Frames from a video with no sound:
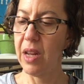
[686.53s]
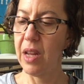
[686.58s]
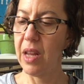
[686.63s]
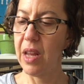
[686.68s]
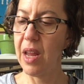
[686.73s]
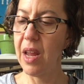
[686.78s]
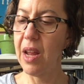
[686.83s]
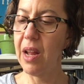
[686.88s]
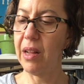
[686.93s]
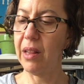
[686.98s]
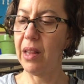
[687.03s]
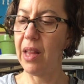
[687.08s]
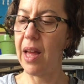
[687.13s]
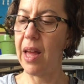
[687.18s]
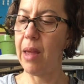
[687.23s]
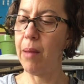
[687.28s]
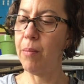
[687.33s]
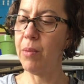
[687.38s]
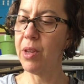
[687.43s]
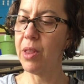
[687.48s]
He
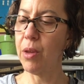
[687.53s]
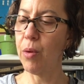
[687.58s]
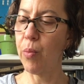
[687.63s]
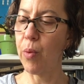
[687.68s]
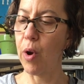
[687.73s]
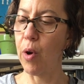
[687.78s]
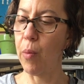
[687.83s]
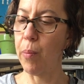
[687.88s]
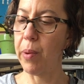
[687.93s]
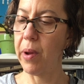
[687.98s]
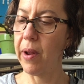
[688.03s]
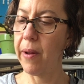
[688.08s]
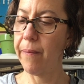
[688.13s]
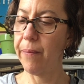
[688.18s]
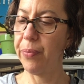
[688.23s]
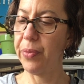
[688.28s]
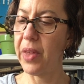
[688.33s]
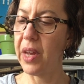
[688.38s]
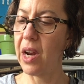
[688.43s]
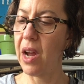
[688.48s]
climbed the rope
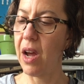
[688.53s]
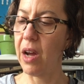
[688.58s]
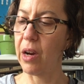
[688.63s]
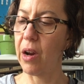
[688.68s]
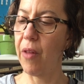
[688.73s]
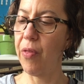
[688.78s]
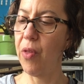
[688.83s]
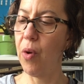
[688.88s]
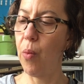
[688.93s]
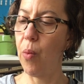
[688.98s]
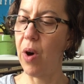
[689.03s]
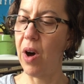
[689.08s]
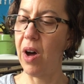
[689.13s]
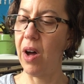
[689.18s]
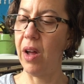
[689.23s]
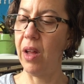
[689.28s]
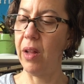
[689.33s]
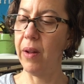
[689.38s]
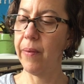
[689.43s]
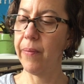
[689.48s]
that hung on the
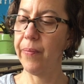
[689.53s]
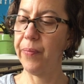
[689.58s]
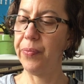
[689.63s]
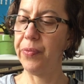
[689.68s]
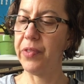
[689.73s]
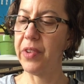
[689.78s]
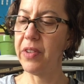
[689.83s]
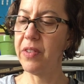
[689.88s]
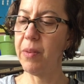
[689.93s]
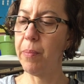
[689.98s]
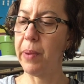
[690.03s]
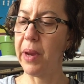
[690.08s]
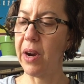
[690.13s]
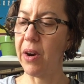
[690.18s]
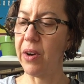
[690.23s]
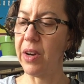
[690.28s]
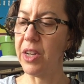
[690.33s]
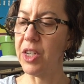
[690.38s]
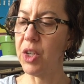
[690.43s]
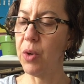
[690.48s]
wall and
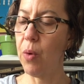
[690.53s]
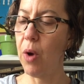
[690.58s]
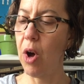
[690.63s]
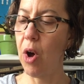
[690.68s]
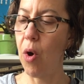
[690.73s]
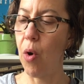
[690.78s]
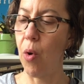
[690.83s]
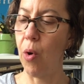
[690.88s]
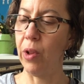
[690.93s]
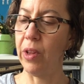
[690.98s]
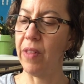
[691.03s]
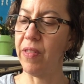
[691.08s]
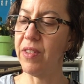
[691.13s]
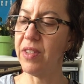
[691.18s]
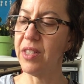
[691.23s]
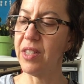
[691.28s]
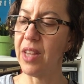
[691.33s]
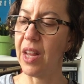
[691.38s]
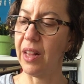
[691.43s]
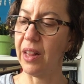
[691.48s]
disappeared into a hole in the
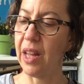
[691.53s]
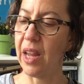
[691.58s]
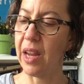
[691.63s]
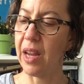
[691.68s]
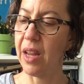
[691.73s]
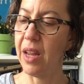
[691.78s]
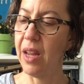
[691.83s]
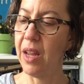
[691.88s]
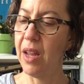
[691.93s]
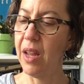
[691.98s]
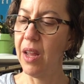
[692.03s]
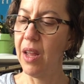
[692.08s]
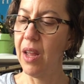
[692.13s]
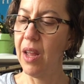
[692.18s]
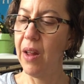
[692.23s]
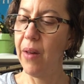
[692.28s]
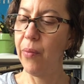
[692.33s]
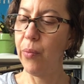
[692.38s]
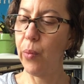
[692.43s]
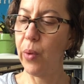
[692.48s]
ceiling.
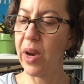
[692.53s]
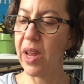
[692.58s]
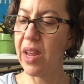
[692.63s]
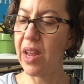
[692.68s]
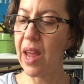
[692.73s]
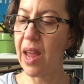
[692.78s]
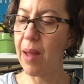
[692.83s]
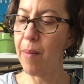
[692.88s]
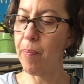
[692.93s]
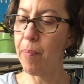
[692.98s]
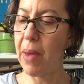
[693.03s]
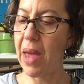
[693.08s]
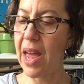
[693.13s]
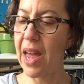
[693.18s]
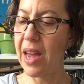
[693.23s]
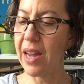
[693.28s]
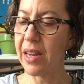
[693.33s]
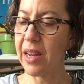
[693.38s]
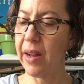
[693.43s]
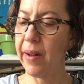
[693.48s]
When he came
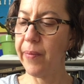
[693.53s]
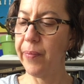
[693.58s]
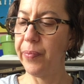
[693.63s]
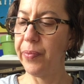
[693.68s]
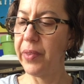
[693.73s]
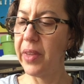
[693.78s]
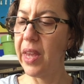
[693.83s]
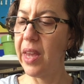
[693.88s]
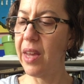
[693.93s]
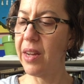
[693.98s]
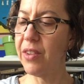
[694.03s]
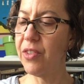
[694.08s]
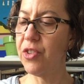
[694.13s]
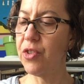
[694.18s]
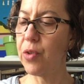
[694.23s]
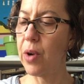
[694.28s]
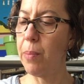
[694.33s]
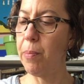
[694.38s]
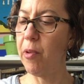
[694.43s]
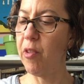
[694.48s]
back, he had a
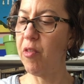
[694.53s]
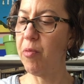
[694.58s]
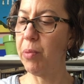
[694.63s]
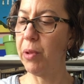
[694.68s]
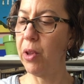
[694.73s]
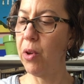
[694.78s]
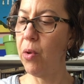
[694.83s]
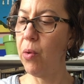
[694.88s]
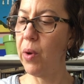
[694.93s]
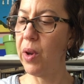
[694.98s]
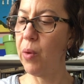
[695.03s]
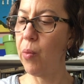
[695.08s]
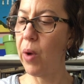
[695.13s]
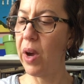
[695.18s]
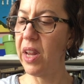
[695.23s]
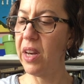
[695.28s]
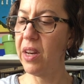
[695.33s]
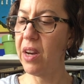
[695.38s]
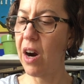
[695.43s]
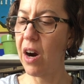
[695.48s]
strip of blue and
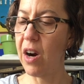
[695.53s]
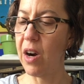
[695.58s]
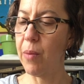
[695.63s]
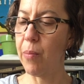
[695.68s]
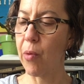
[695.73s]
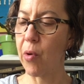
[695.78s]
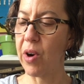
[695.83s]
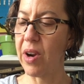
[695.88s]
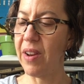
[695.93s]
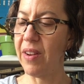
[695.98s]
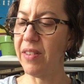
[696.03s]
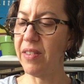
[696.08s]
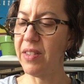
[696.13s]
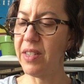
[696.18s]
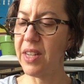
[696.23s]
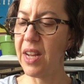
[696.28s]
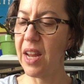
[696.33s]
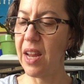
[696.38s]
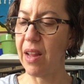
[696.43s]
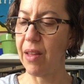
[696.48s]
white cardboard in his
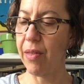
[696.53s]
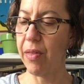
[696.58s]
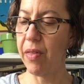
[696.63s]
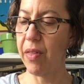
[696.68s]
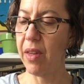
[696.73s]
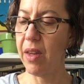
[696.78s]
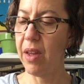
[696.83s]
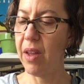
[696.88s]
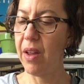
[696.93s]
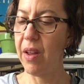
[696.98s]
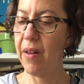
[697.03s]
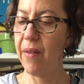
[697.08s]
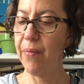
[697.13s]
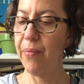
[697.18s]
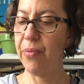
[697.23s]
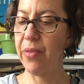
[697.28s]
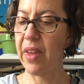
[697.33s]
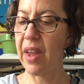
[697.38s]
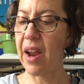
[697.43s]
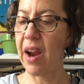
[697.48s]
teeth.
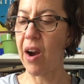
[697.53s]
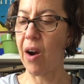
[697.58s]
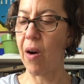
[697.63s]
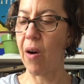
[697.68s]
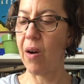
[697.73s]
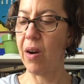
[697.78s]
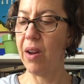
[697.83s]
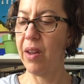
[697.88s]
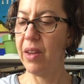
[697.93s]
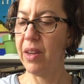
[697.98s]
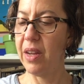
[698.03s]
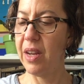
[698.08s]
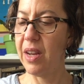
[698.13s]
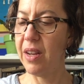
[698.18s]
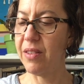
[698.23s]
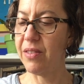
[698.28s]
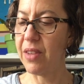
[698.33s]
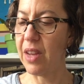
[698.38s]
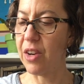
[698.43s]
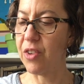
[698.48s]
"There,"
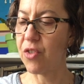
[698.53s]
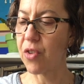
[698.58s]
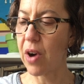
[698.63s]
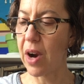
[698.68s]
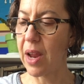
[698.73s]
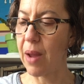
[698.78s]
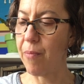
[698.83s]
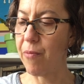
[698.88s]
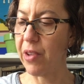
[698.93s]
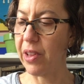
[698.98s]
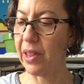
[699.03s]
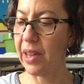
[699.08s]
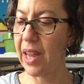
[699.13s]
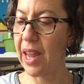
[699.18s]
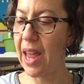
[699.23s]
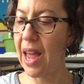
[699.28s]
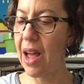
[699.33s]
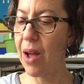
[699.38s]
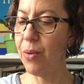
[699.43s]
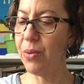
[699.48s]
he said triumphantly.
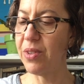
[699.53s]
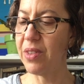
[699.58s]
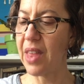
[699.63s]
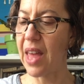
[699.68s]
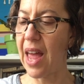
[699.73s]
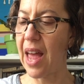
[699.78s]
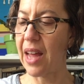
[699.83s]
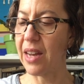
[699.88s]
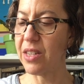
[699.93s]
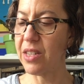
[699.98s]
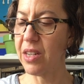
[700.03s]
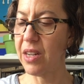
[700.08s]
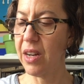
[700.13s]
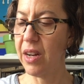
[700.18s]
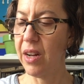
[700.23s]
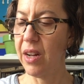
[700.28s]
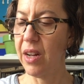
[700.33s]
"How's that?"